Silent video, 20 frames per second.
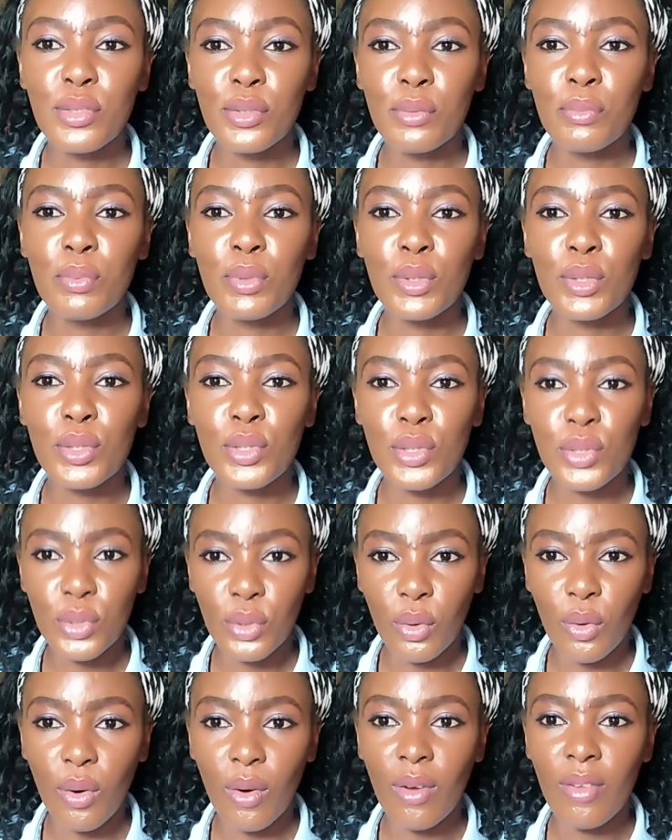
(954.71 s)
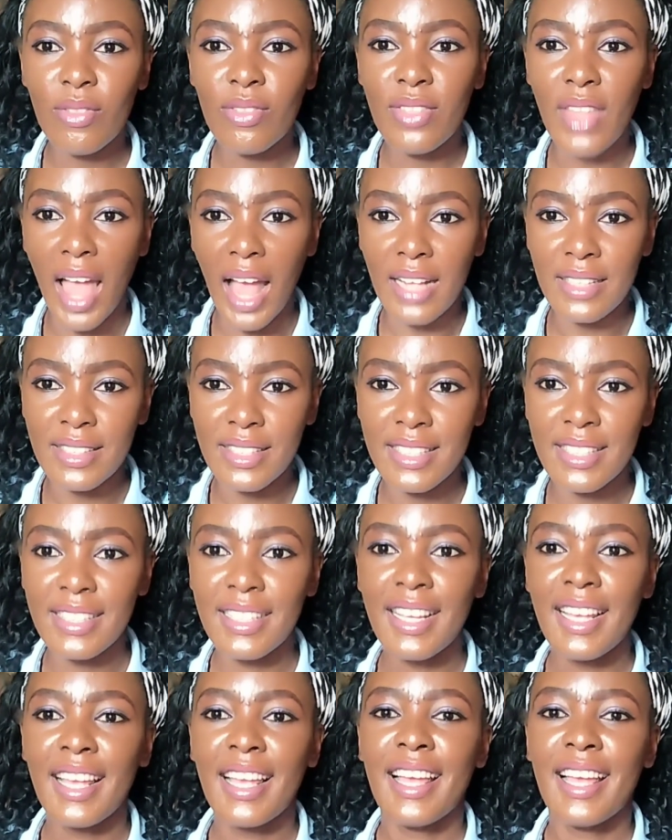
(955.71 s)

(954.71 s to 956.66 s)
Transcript: to be sure that